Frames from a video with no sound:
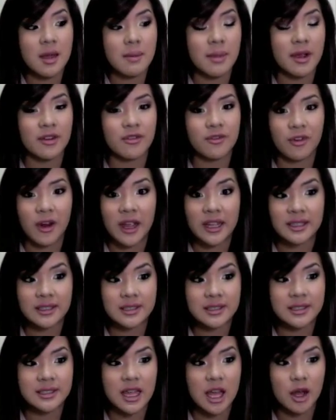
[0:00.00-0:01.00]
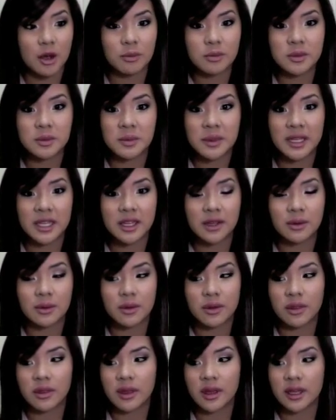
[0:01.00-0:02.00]
My friends helped me
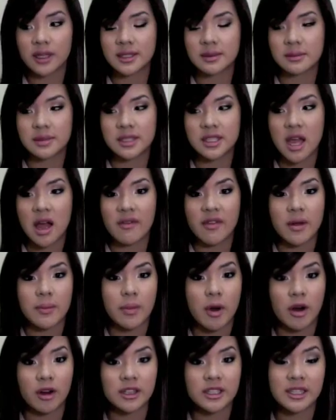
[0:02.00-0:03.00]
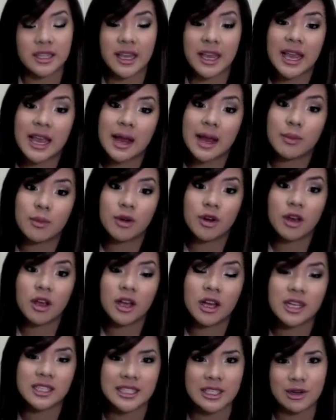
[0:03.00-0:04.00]
with like some stuff. I borrowed the
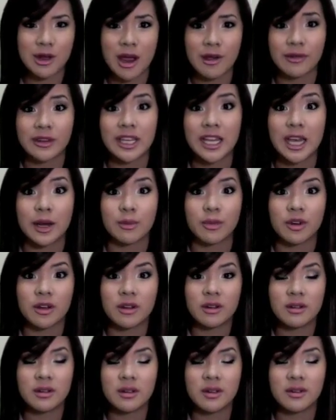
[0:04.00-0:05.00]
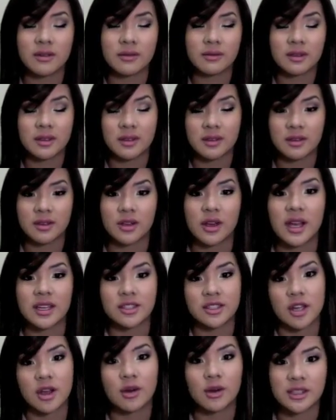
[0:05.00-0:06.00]
camera, because I don't have a camera, if you guys
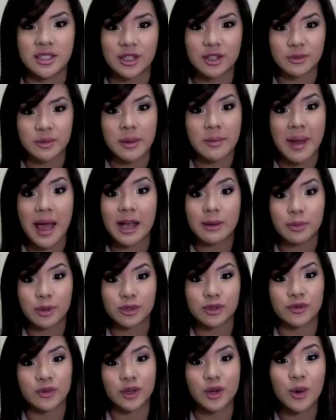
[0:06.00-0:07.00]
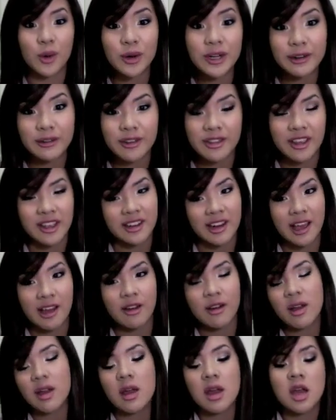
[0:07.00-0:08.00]
know, because I use my MacBook to record everything
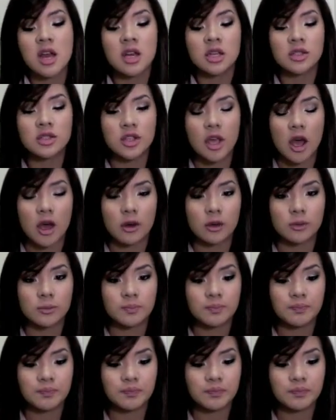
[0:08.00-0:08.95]
now. So